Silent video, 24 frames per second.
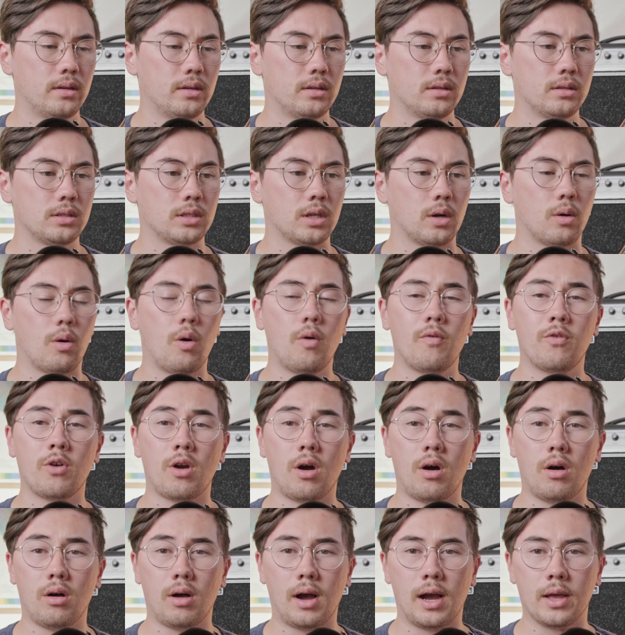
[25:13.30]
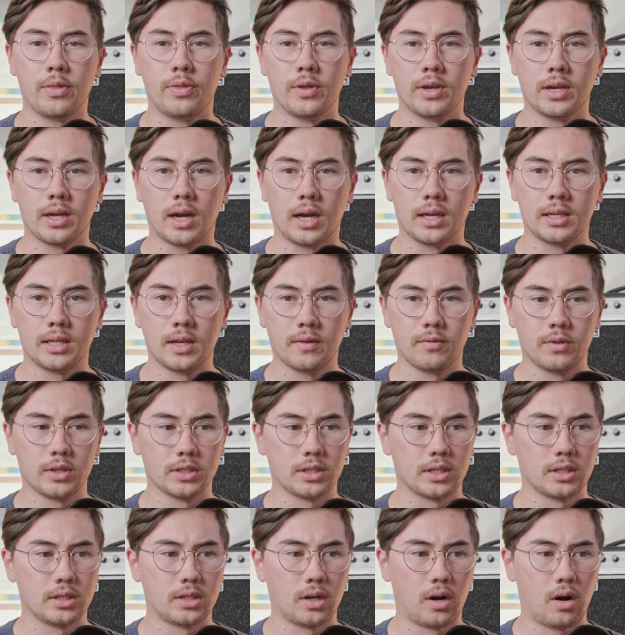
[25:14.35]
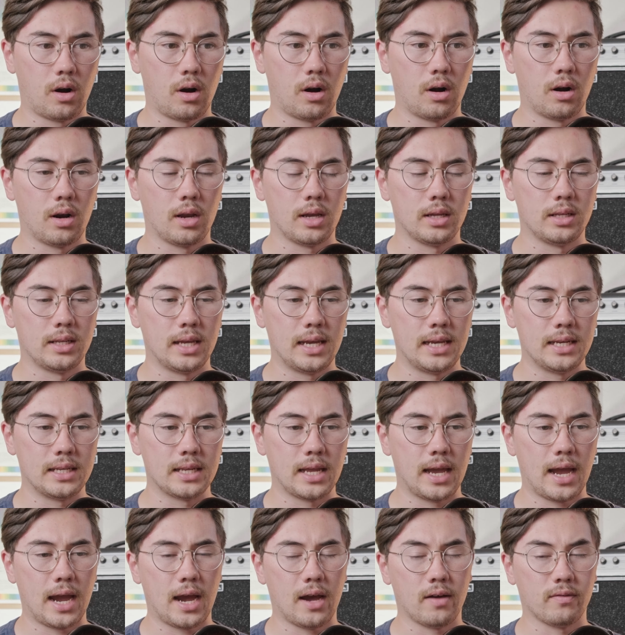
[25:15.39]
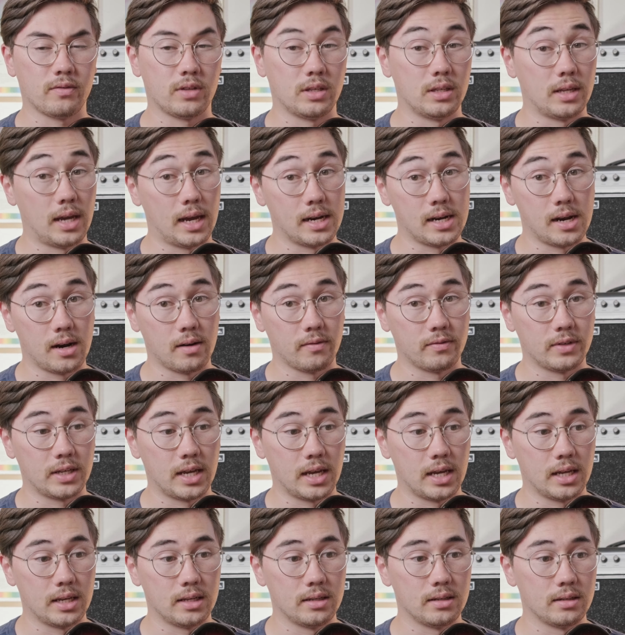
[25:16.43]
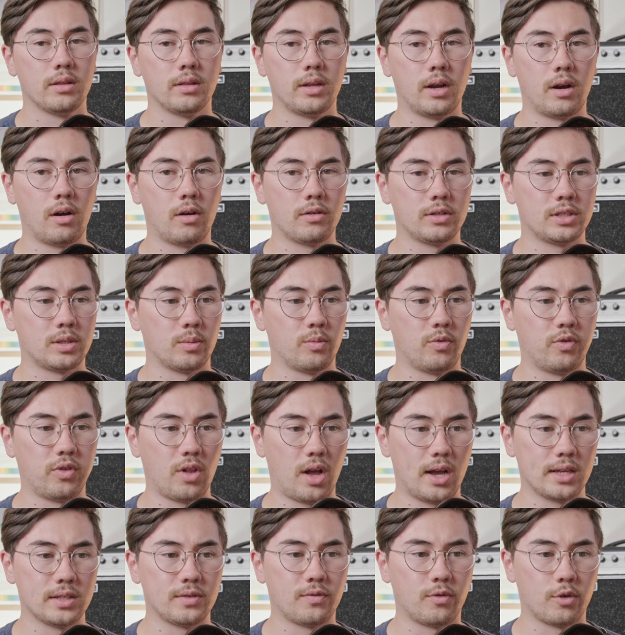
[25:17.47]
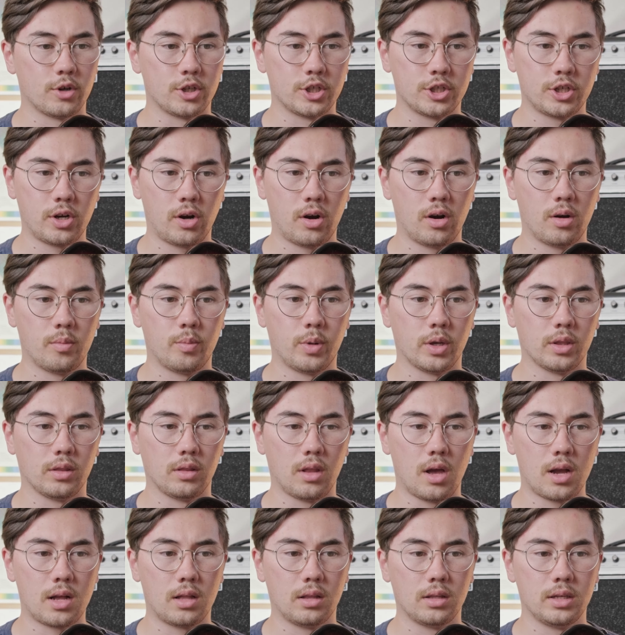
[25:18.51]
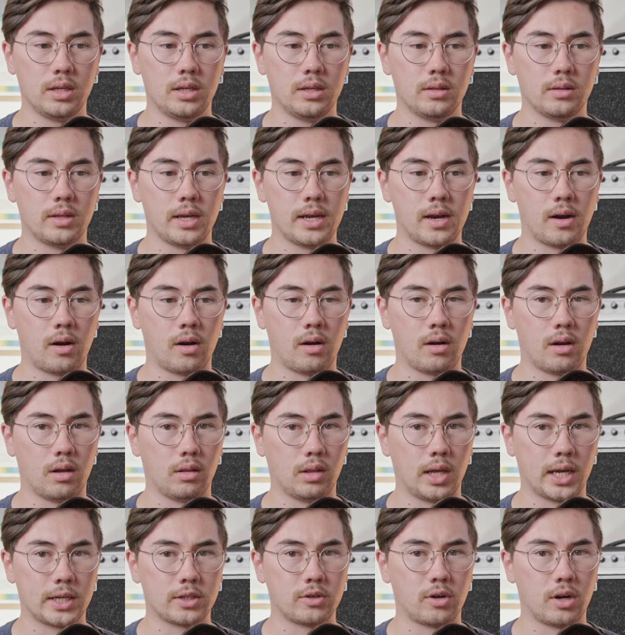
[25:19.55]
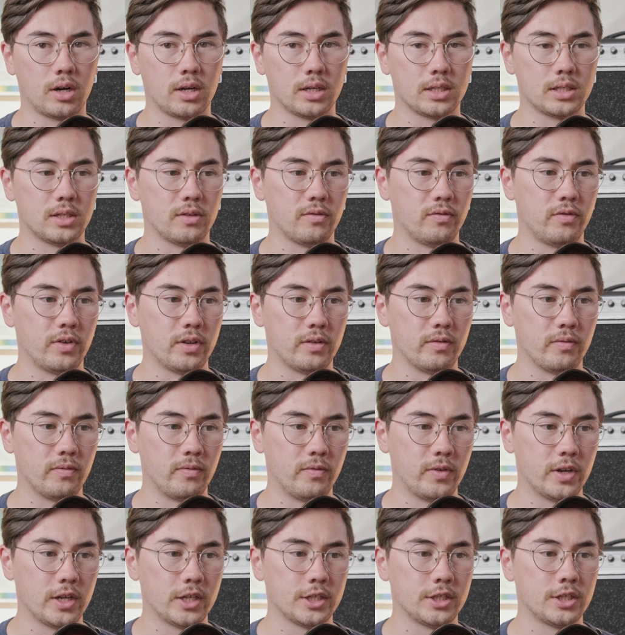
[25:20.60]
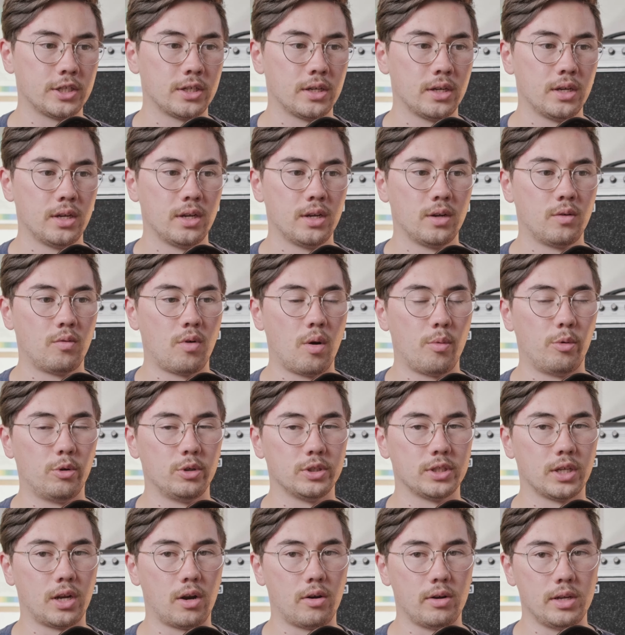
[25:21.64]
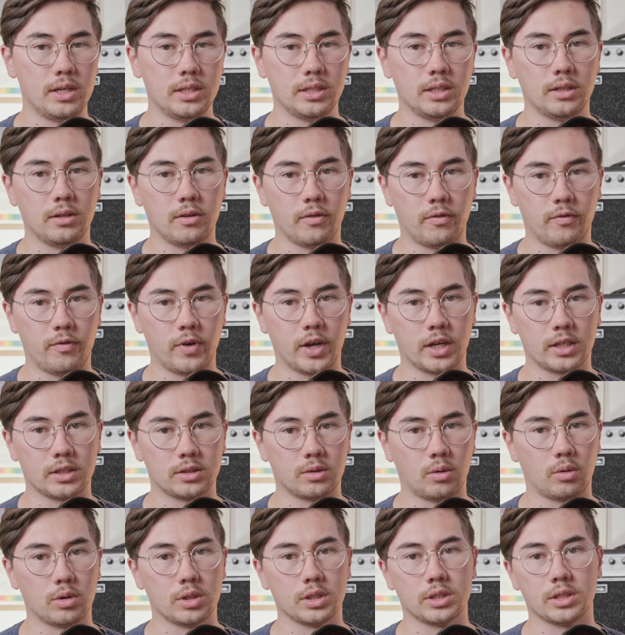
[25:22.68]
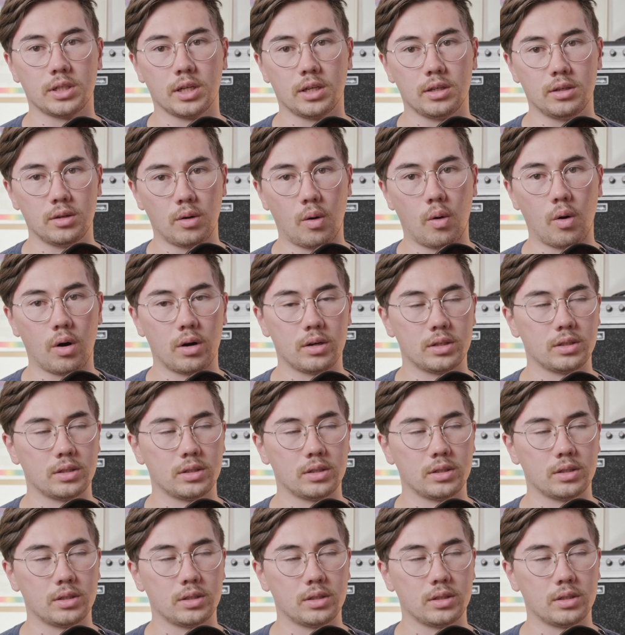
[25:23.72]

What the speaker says: So overall, I think I'd give this guitar an 8.5 to 9 out of 10. There are some flaws for sure, but luckily they are electronics and fit and finish quibbles that are easy to fix or just ignore.